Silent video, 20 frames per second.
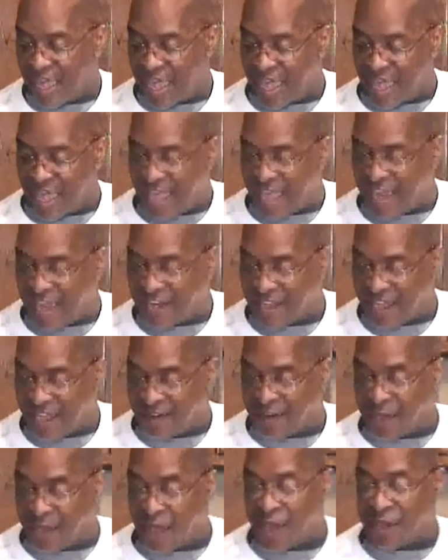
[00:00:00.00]
And,
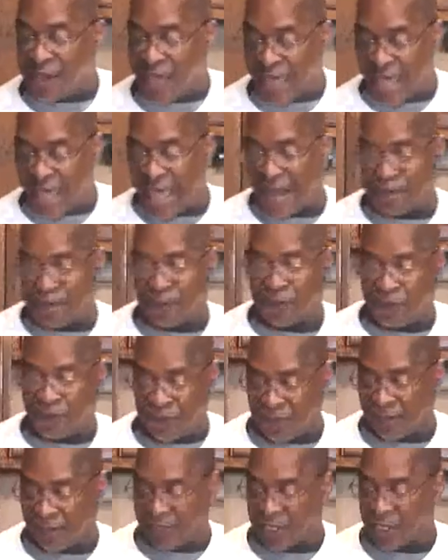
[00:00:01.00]
and the apple
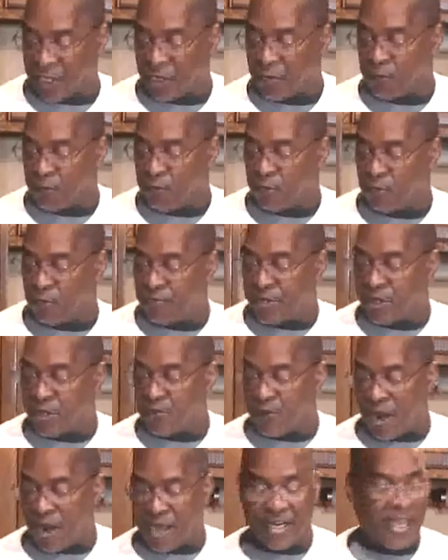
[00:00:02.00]
filling will be
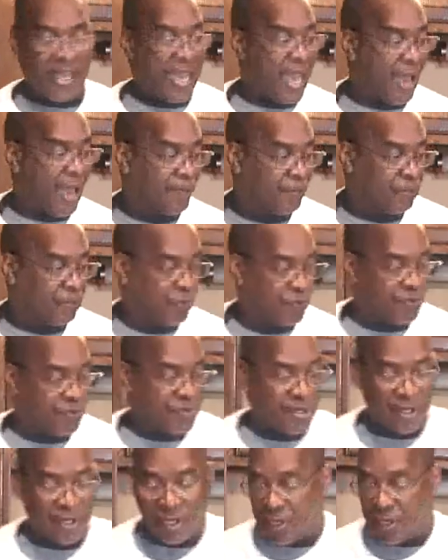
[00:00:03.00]
granny apples